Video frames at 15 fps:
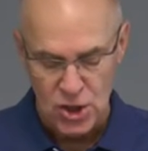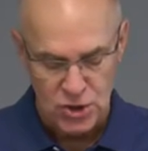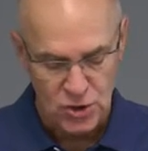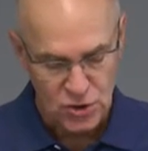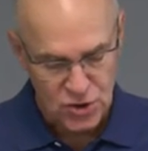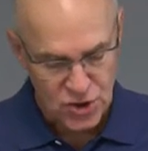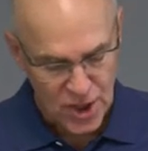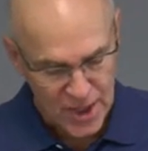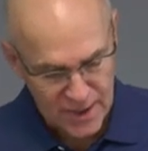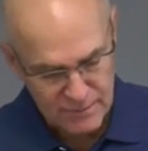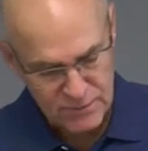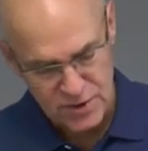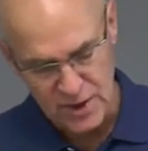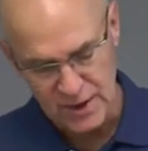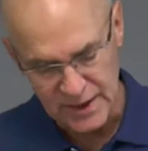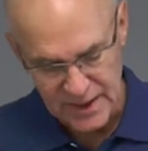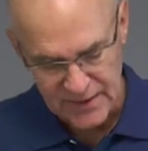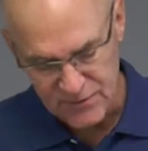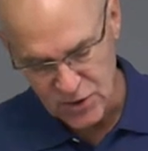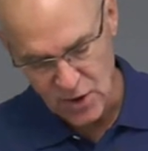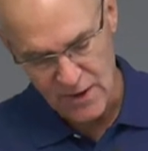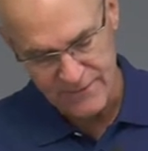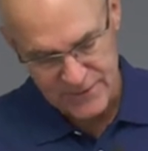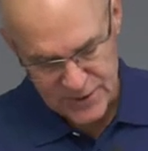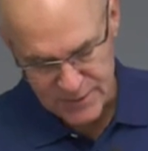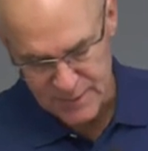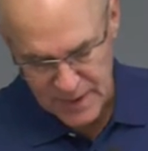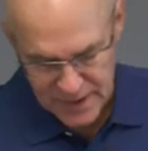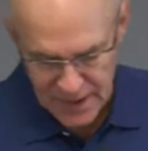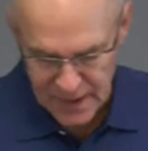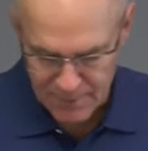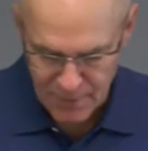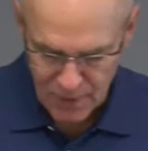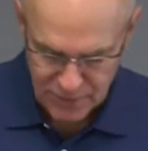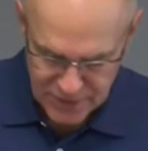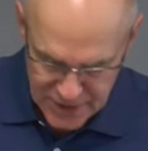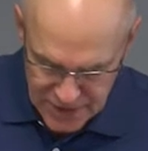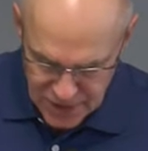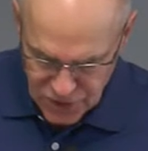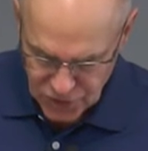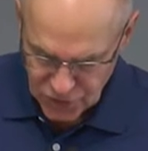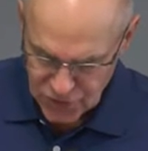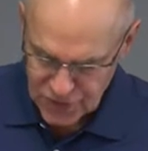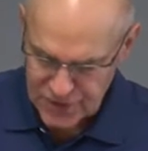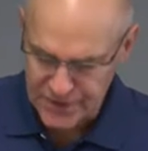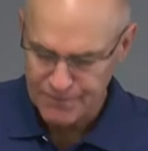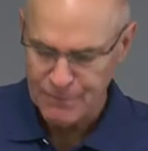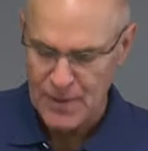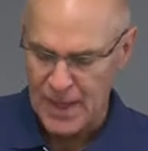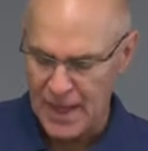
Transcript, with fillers: So James leaves off speaking about teachers,